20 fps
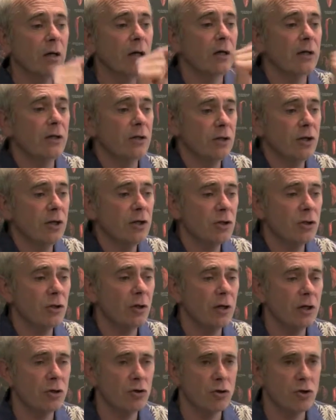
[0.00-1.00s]
a decision
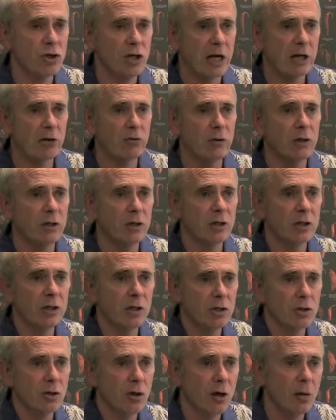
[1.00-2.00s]
on a trajectory, a
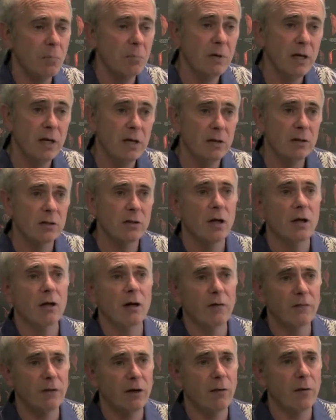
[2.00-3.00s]
decision on a means
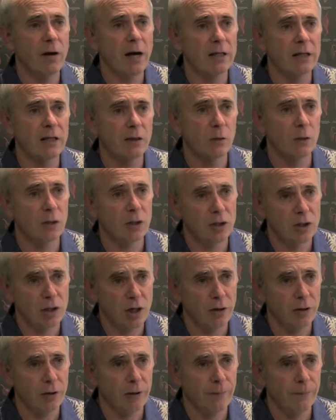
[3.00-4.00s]
of interacting with each
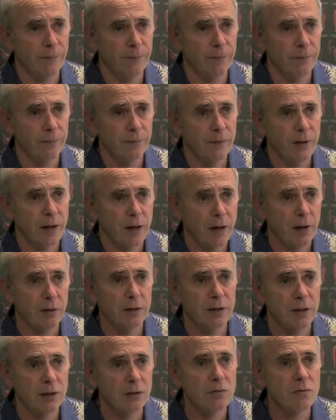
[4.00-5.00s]
other. How
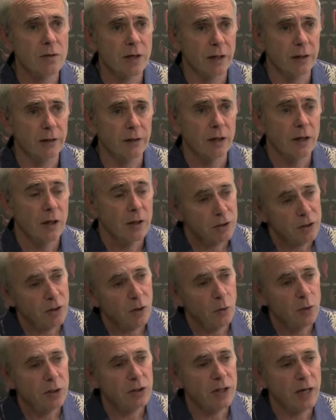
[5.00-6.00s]
can they do that?
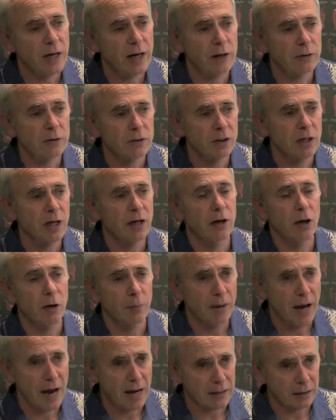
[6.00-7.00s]
So we set out to take our
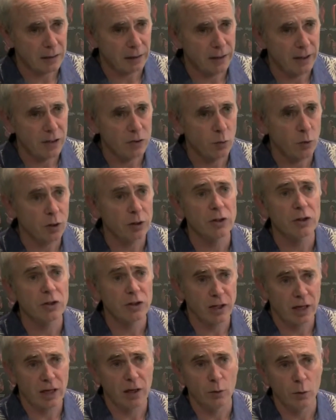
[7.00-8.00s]
patent lens work to
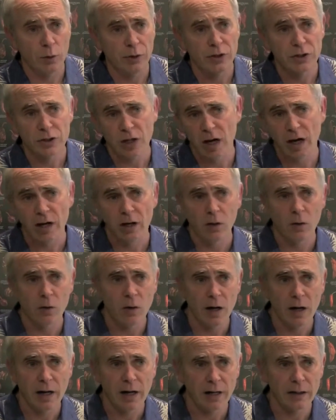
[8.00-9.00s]
scale with this
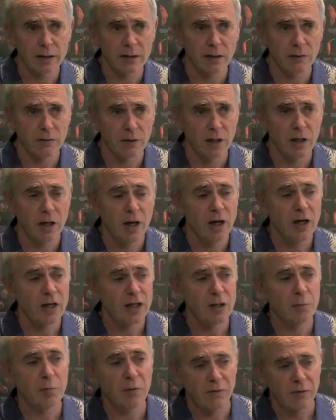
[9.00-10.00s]
IOI activity
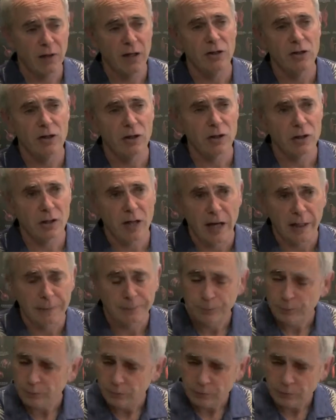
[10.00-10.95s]
to provide just that.